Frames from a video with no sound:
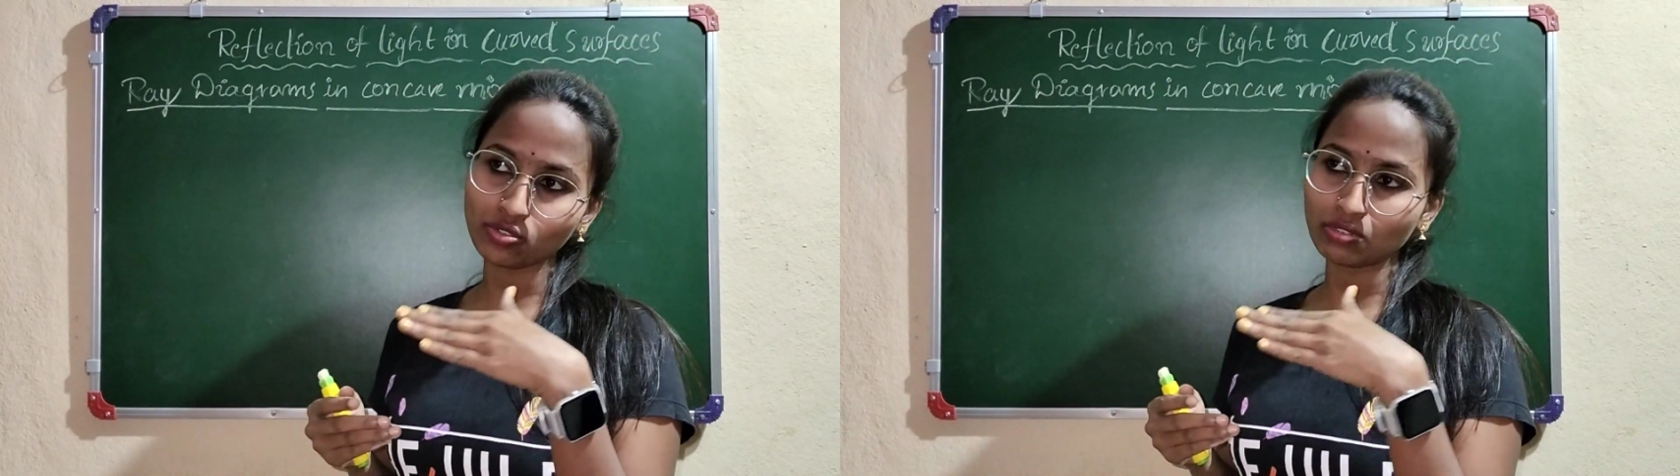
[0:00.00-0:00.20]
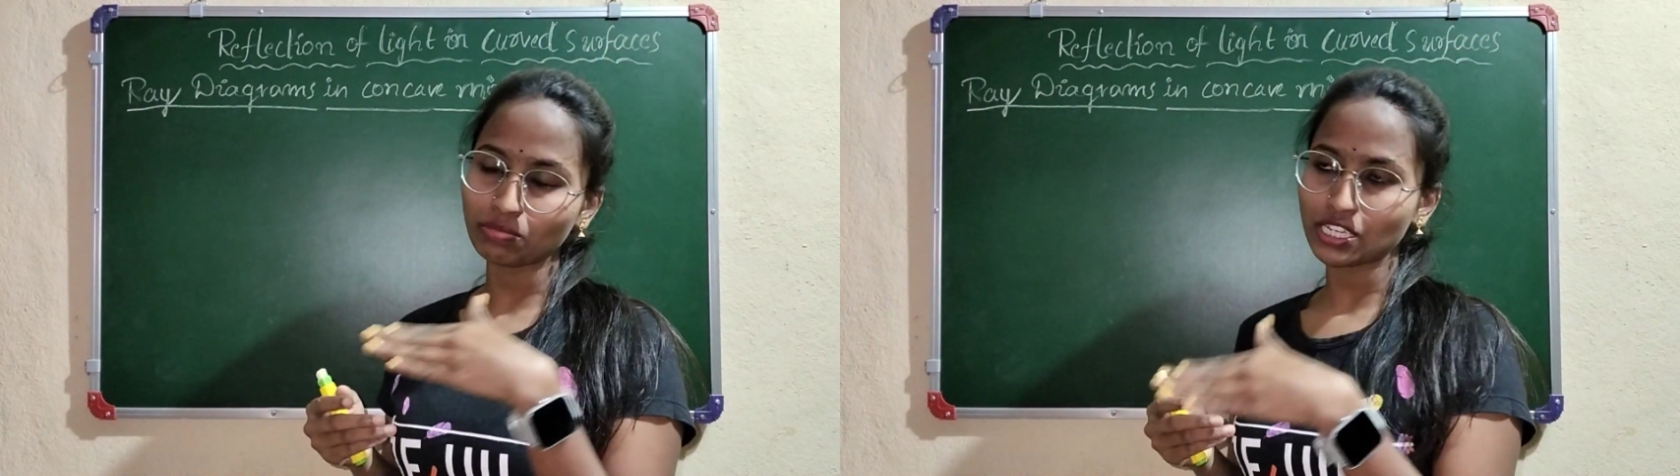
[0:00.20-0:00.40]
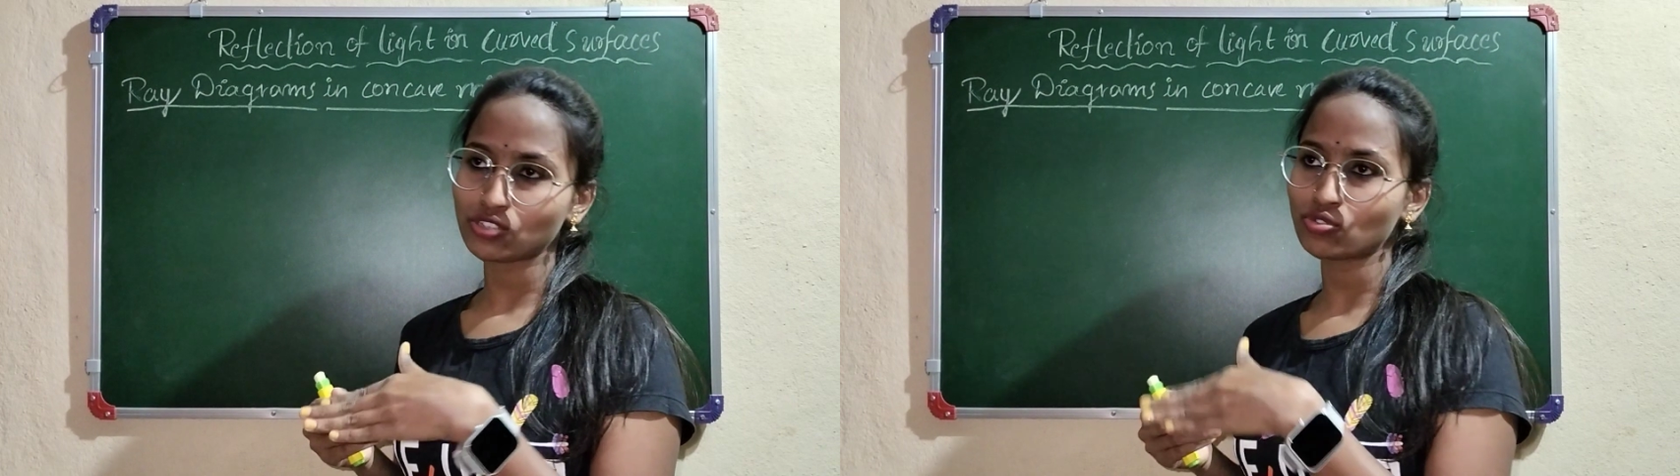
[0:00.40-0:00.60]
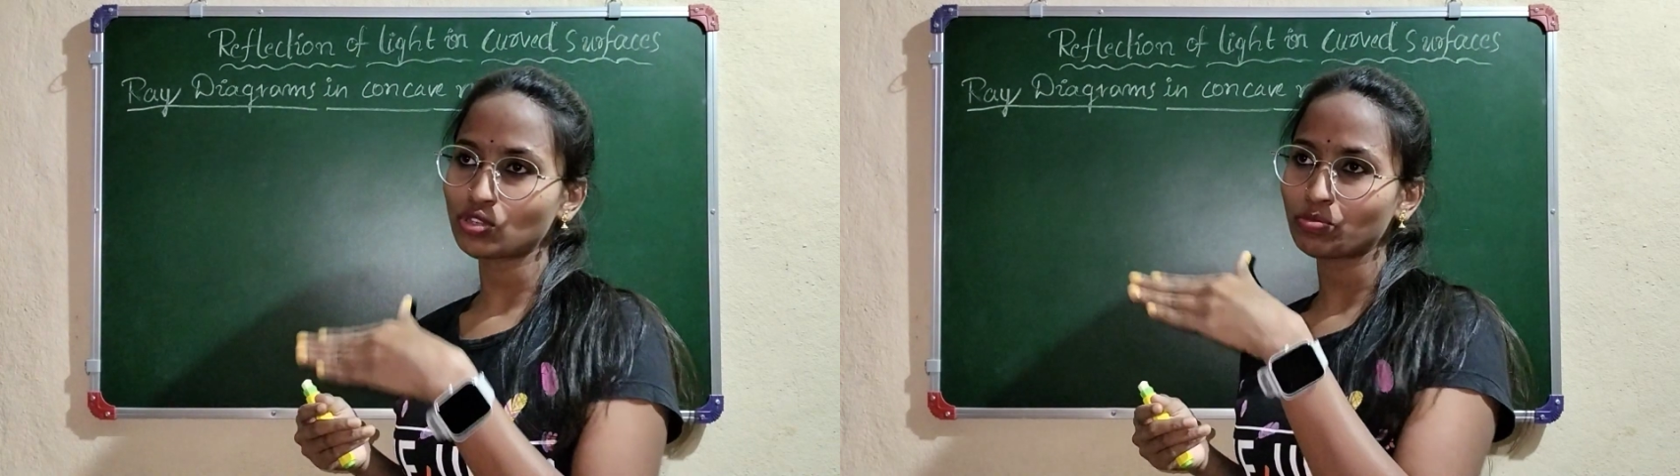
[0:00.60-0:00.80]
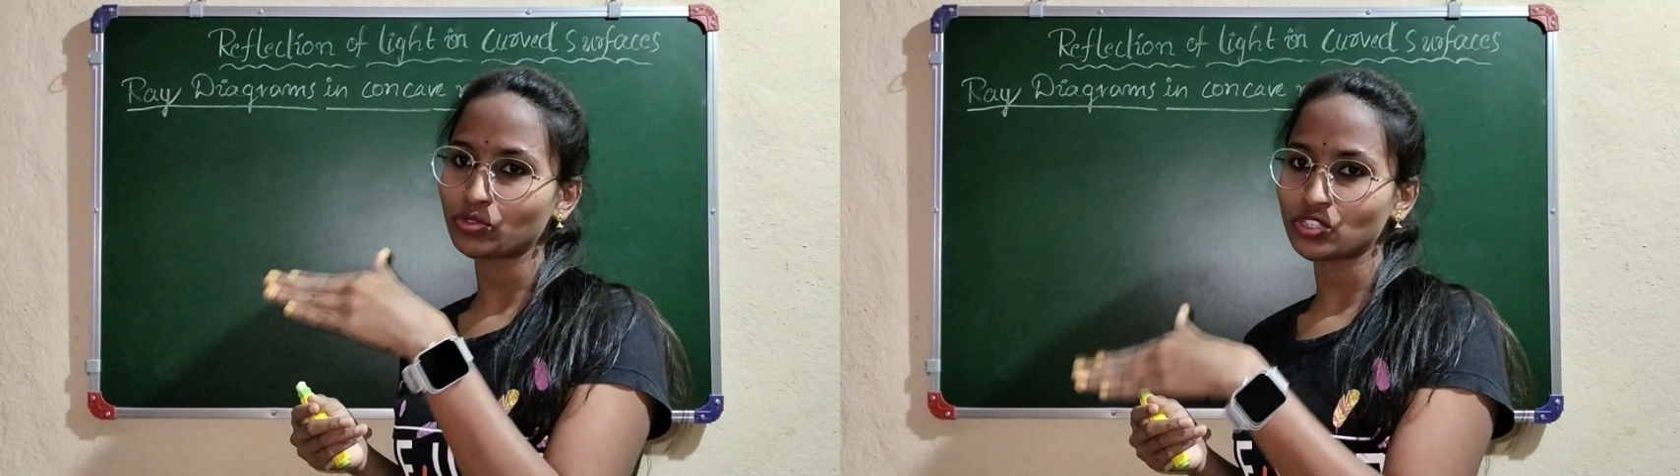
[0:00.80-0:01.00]
in based on
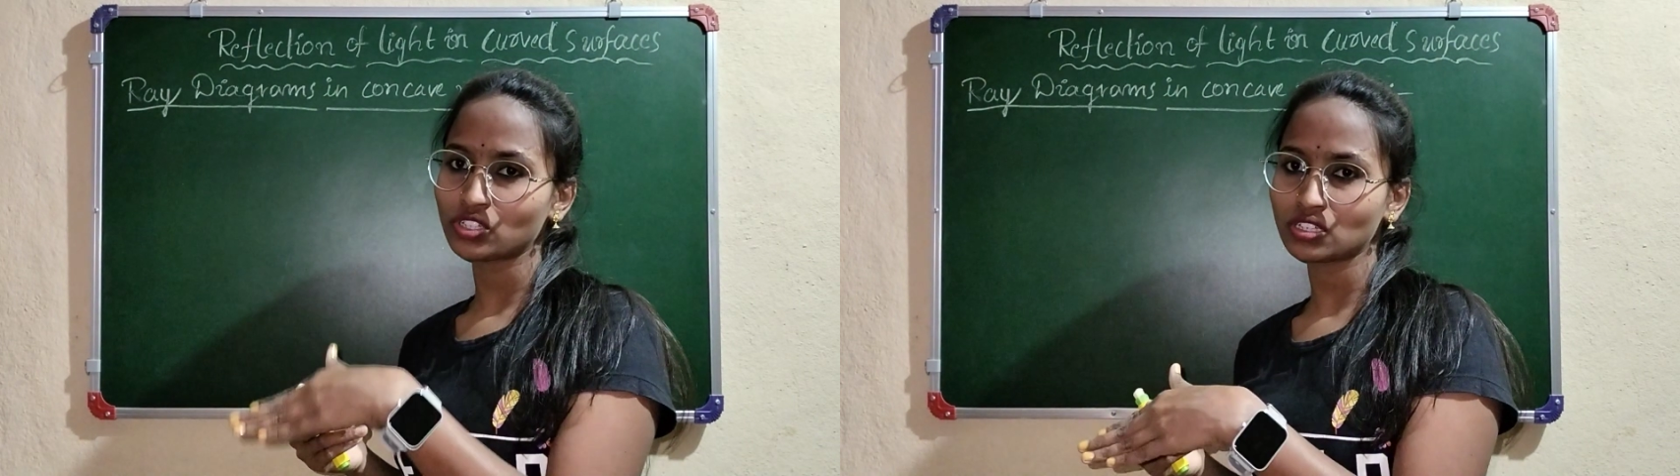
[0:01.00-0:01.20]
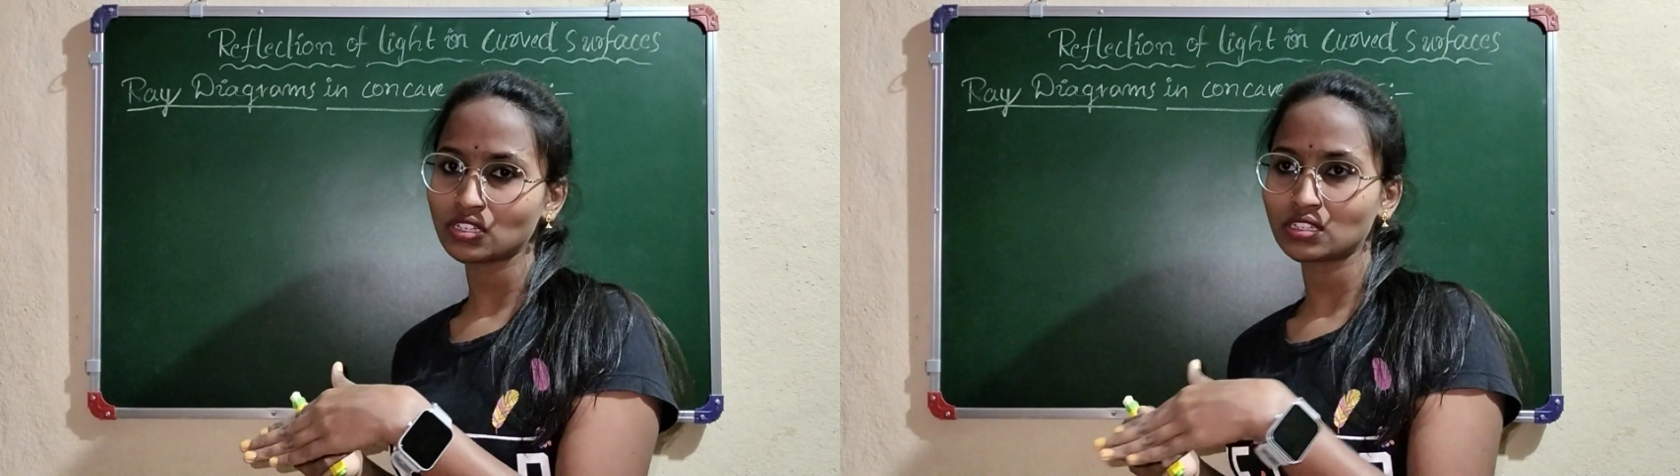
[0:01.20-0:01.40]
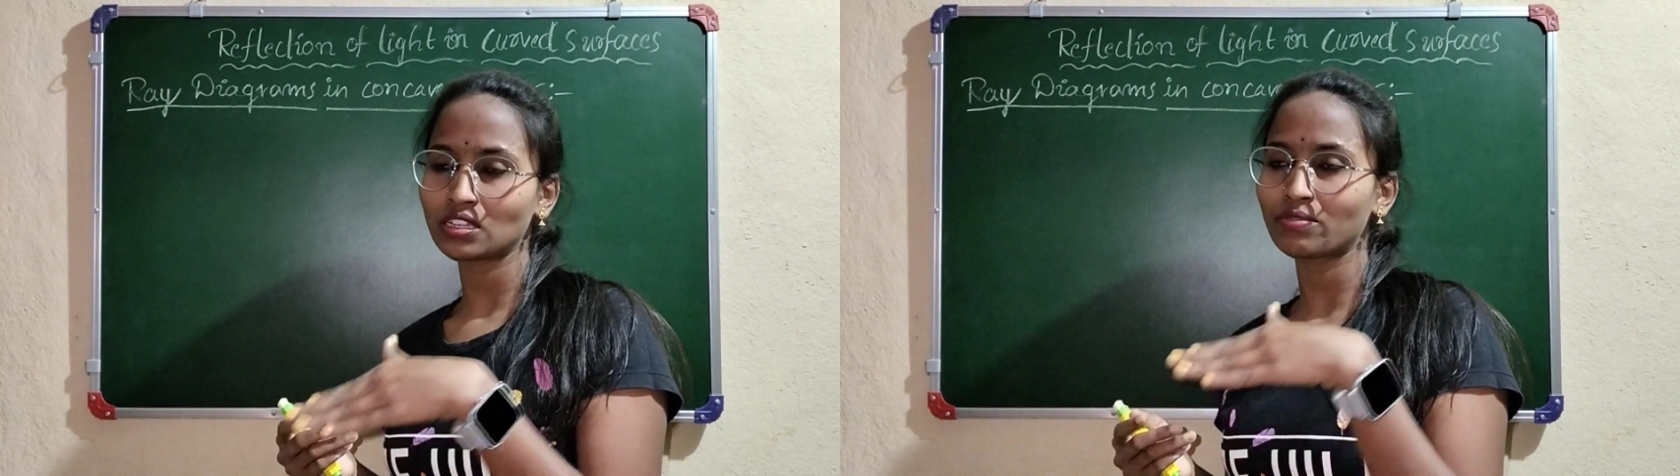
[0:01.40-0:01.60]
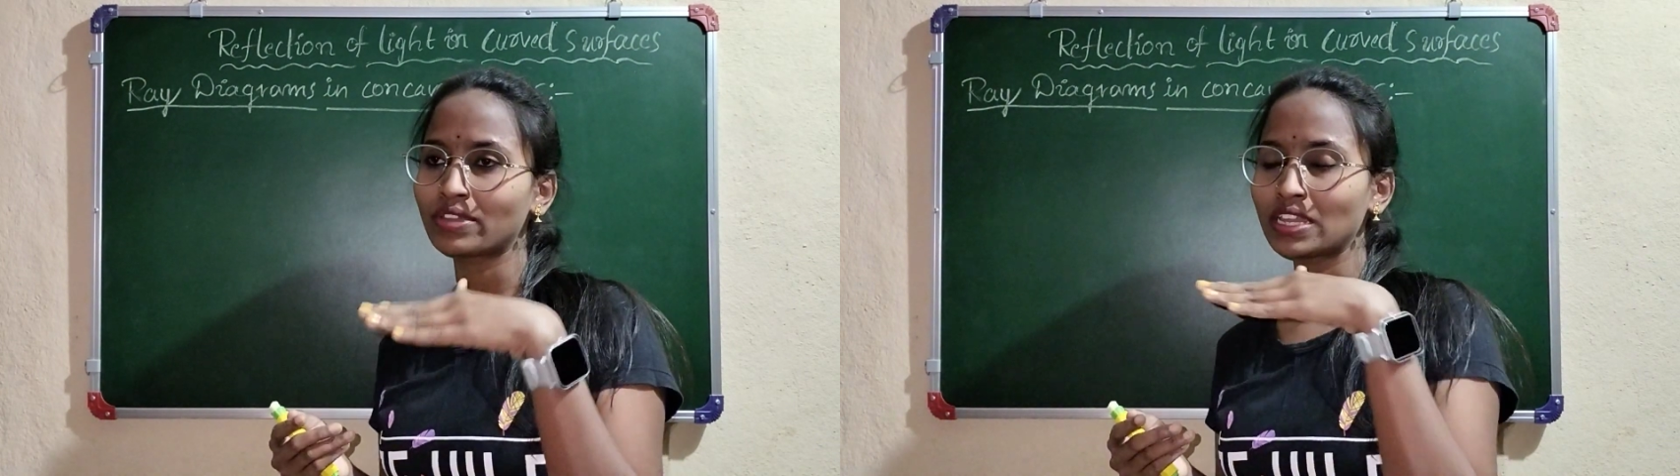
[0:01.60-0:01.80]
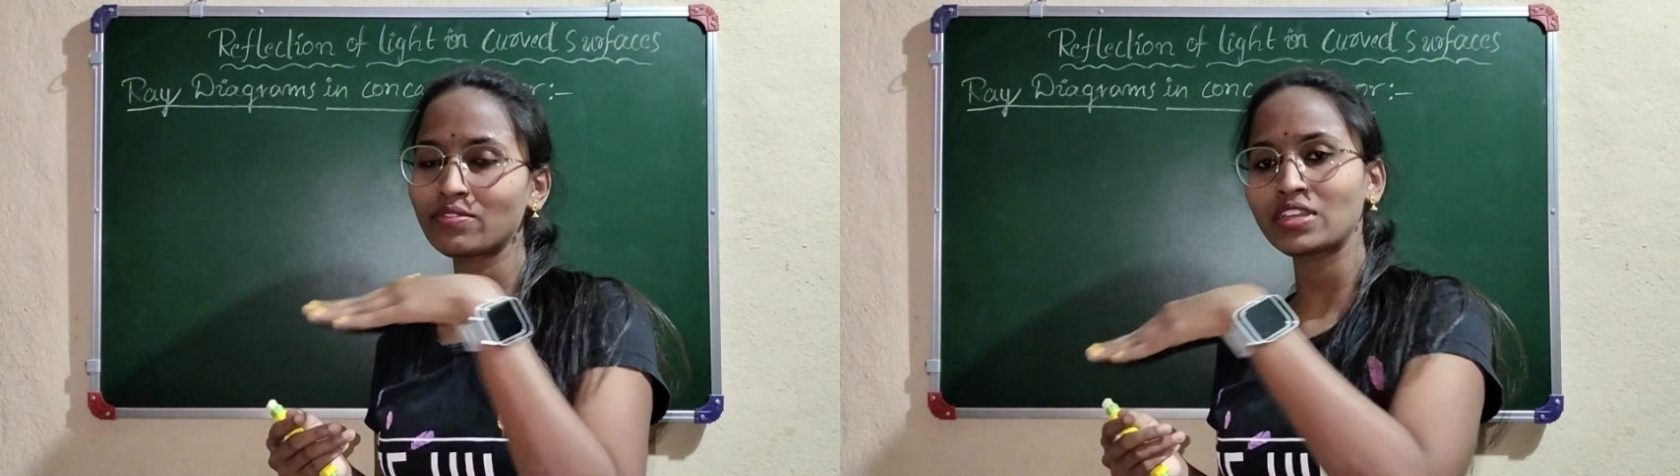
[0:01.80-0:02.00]
the position and the
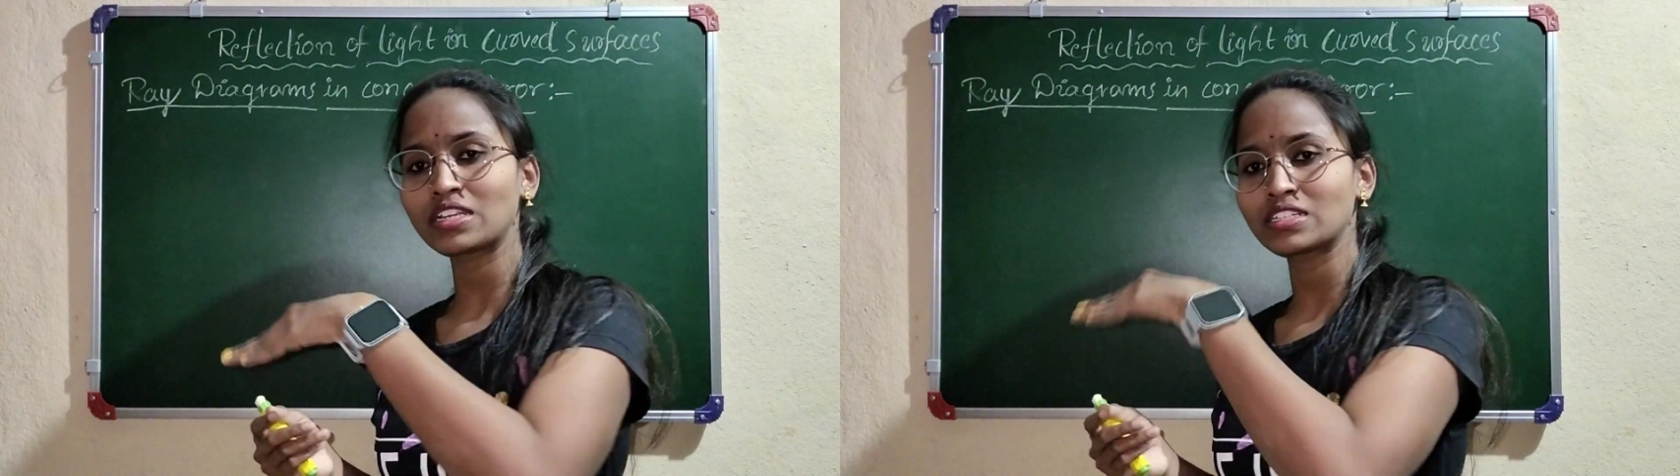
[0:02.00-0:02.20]
way we are